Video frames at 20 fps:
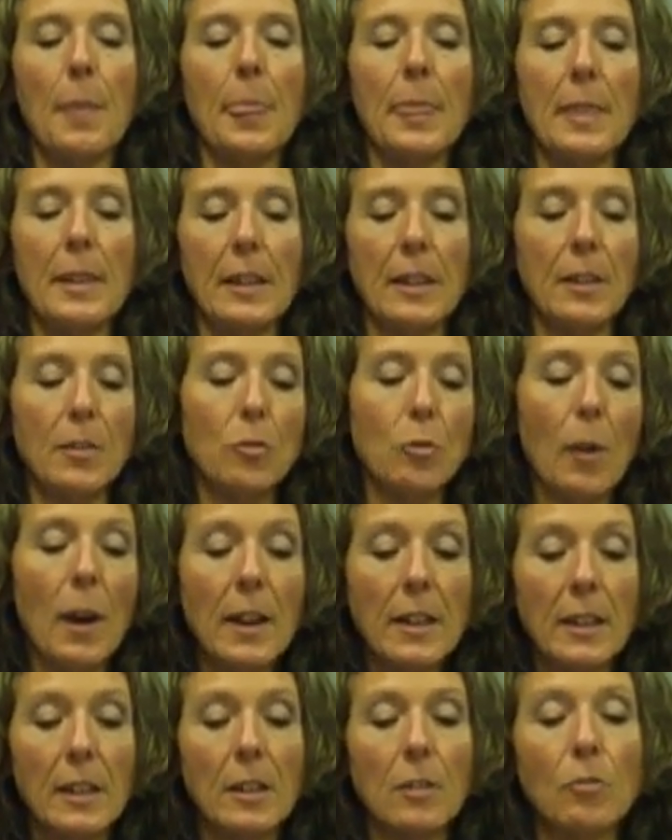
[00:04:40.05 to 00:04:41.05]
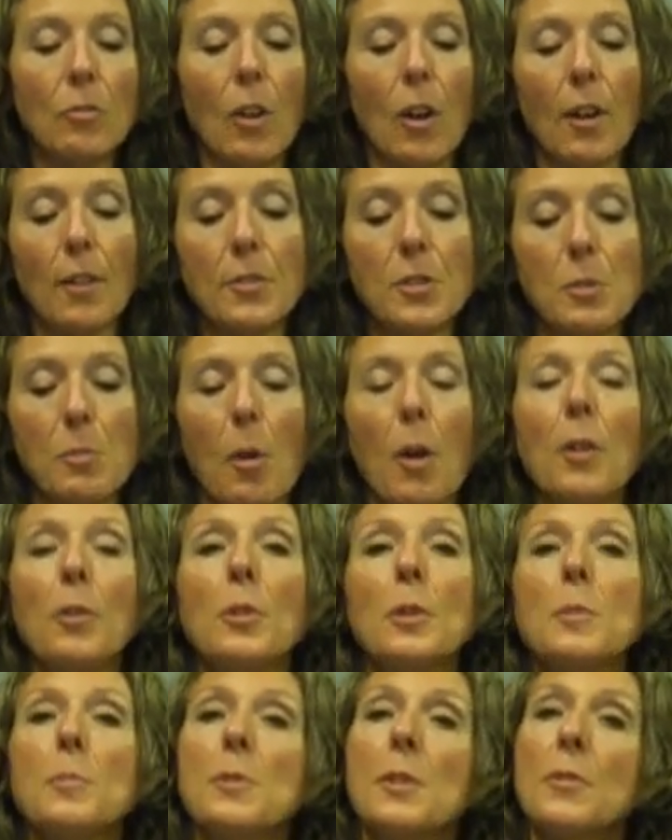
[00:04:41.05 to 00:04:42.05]
The training involved small
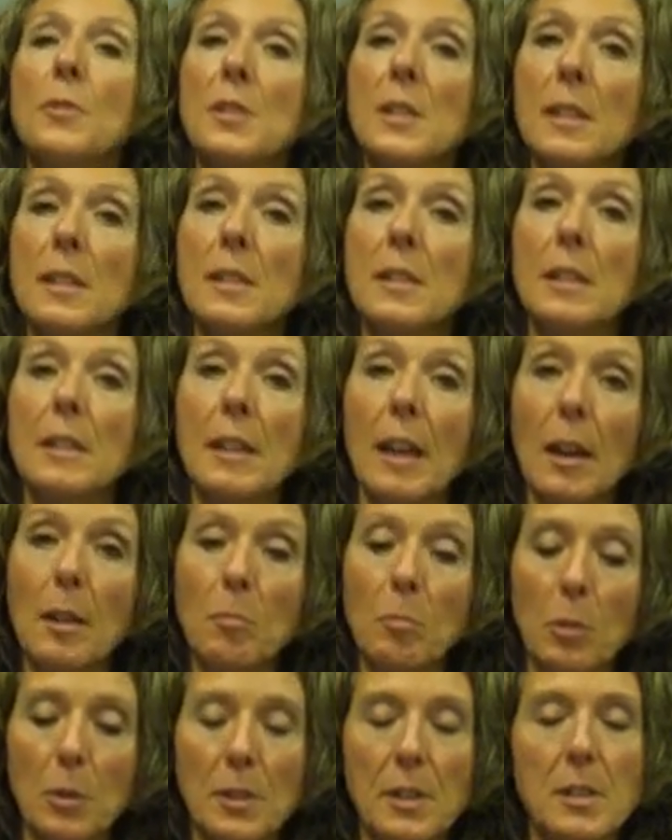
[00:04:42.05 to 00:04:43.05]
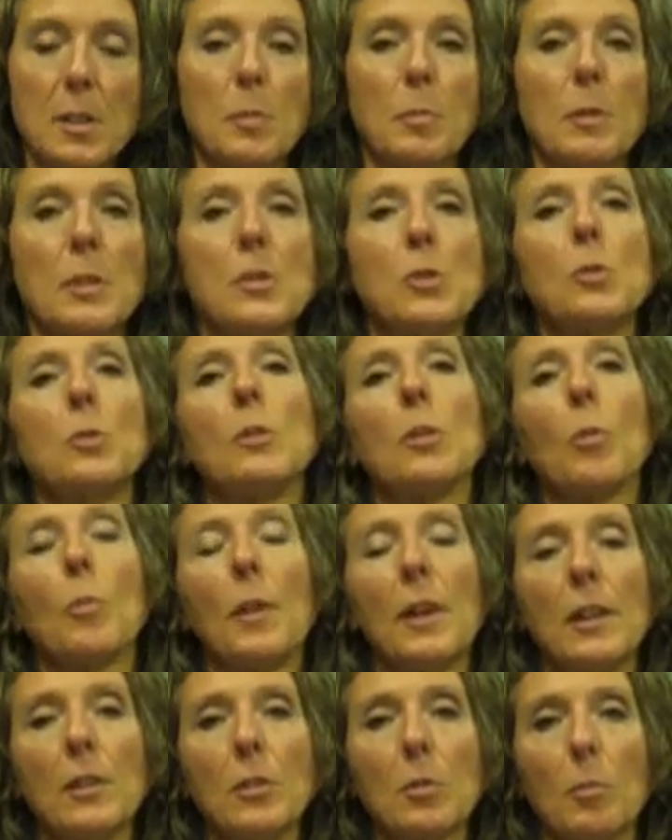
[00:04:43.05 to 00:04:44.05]
groups of six to ten participants who were
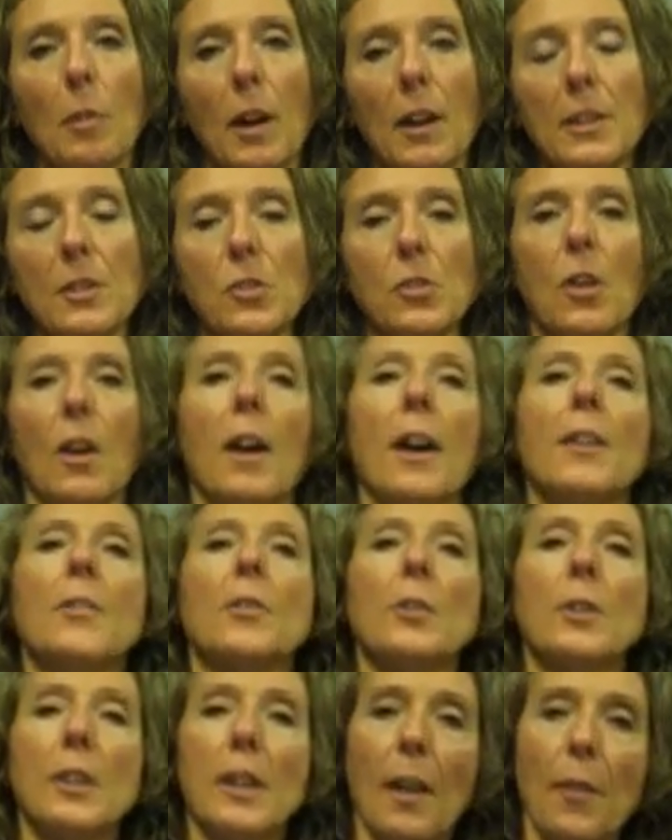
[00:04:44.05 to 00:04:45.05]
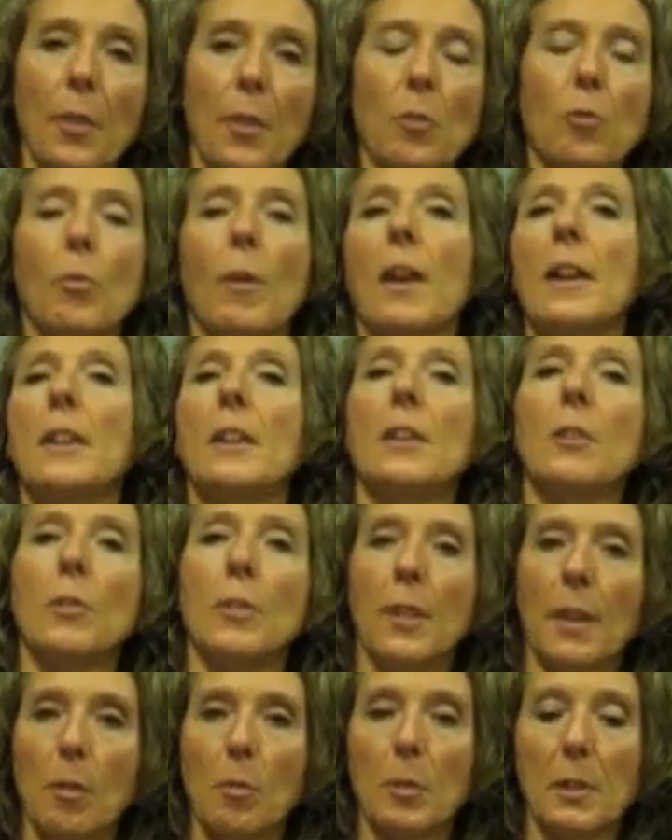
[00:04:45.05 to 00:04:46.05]
randomized to either get the training or
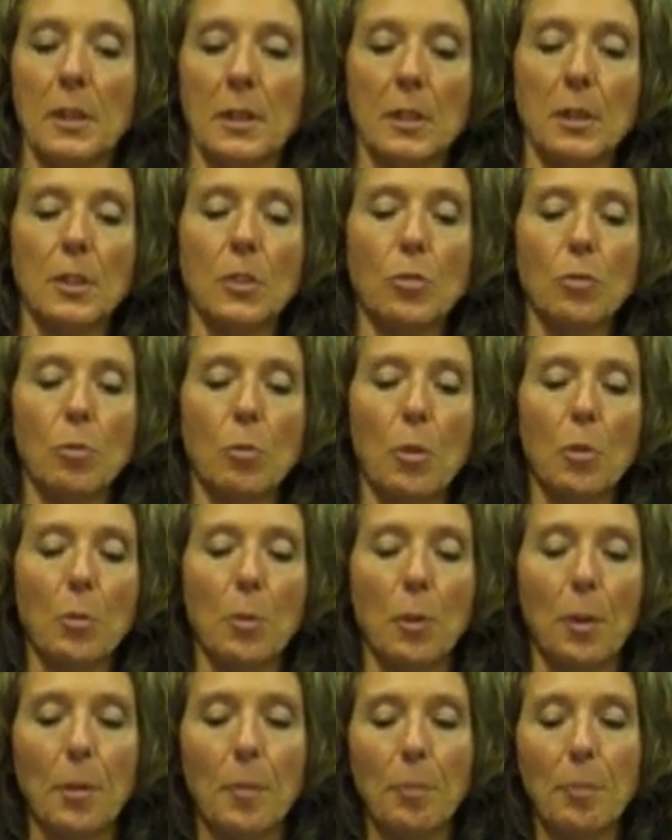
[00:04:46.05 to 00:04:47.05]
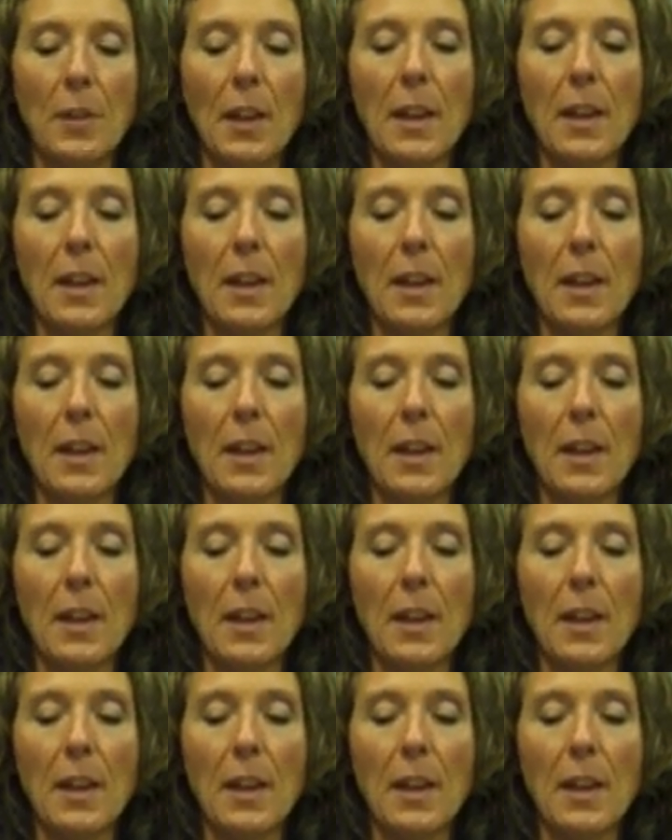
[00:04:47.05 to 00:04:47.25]
they were in a control group.